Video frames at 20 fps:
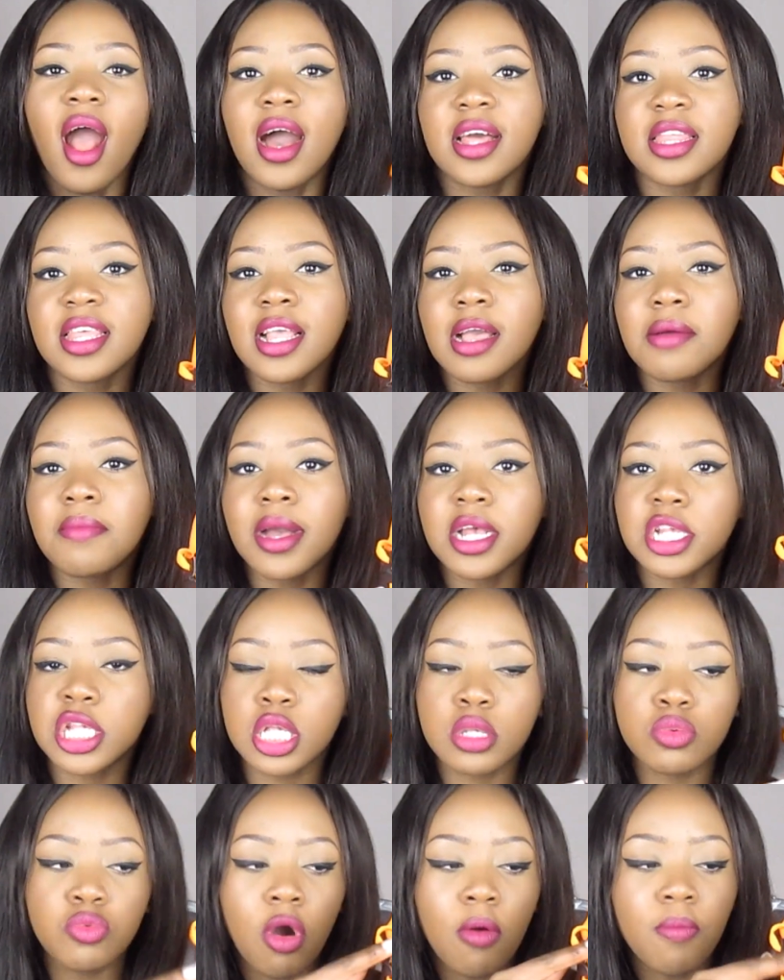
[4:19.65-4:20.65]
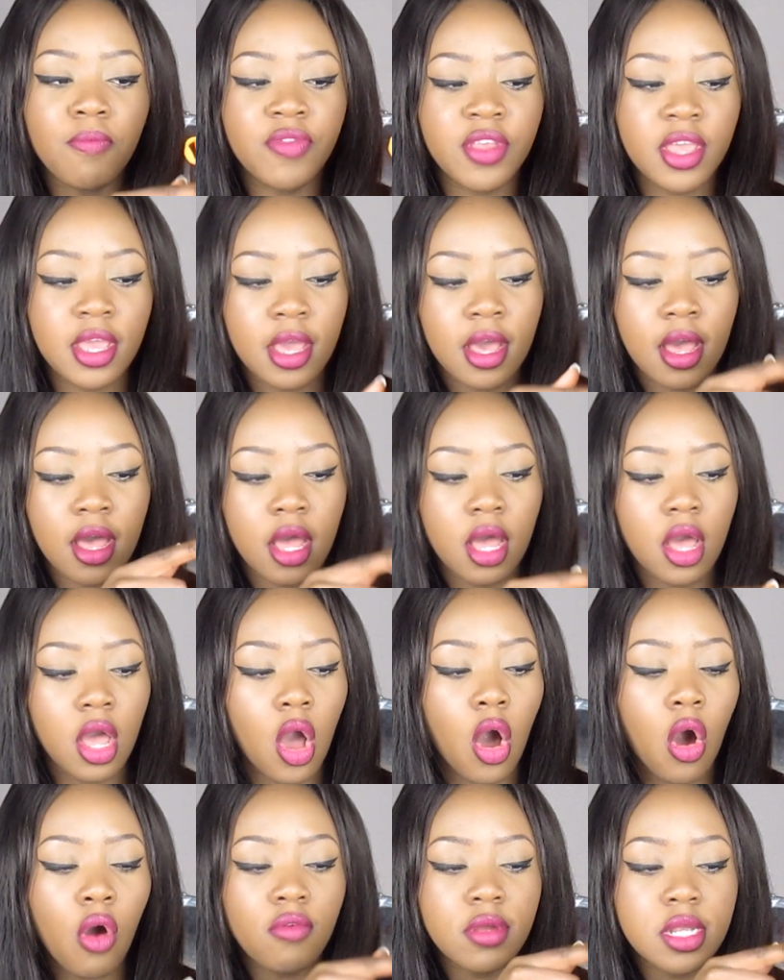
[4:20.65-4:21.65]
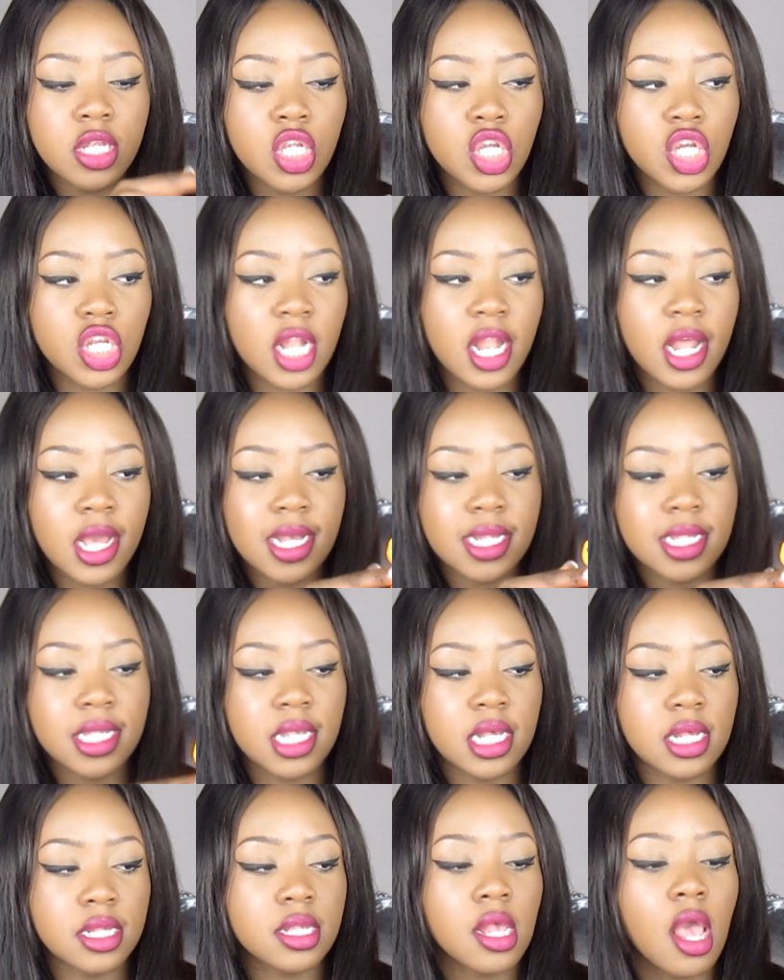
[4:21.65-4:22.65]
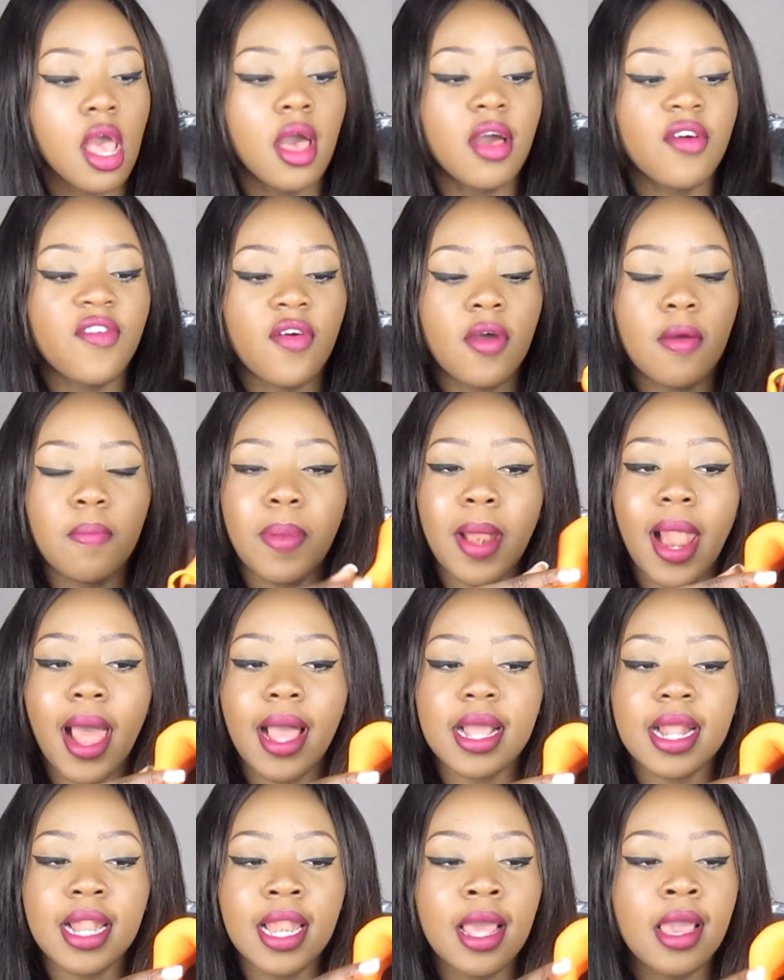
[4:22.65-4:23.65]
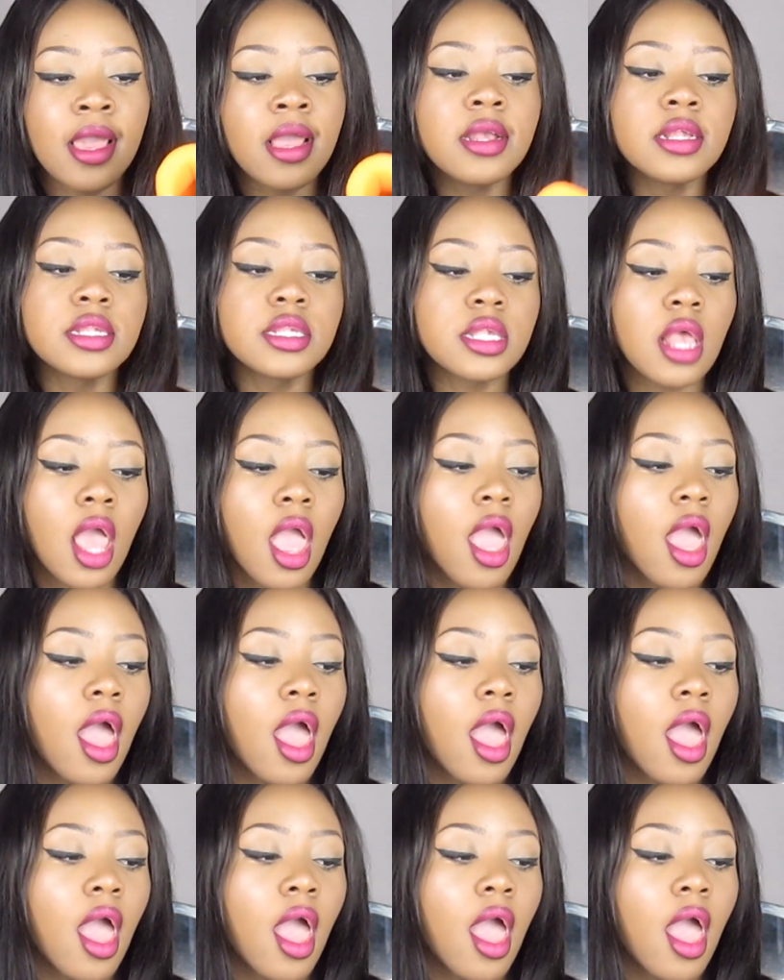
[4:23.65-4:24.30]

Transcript: I think I might swap the orange laces for a black lace.